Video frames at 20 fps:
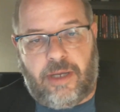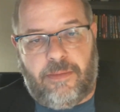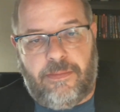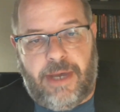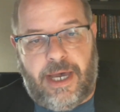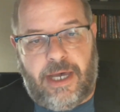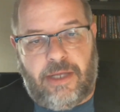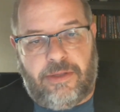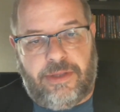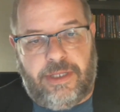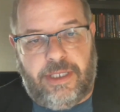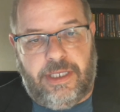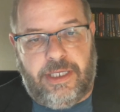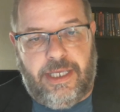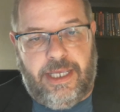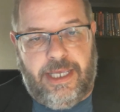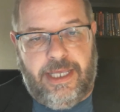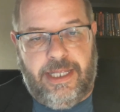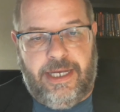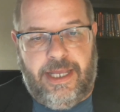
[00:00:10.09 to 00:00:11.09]
about
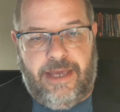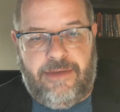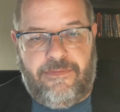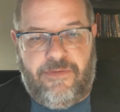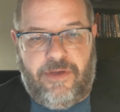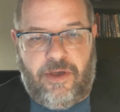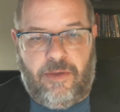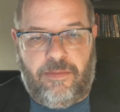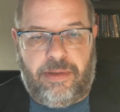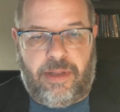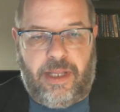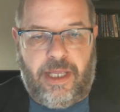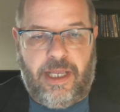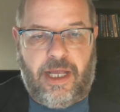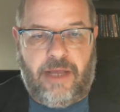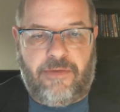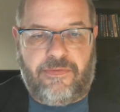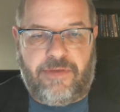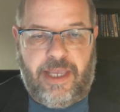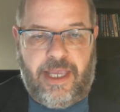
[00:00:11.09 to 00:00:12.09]
the NFL
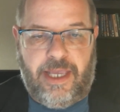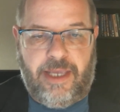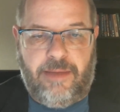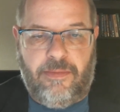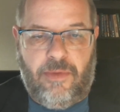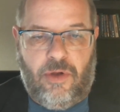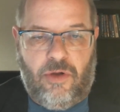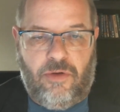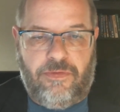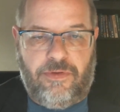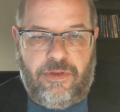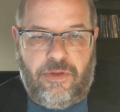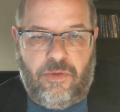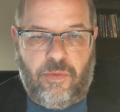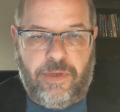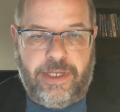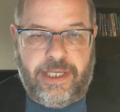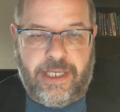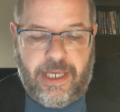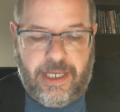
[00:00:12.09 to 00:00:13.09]
playoff game over the
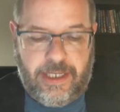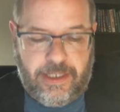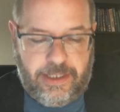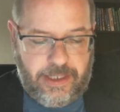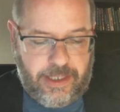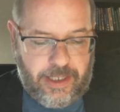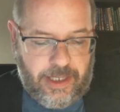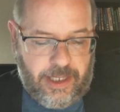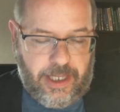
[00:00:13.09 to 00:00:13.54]
weekend.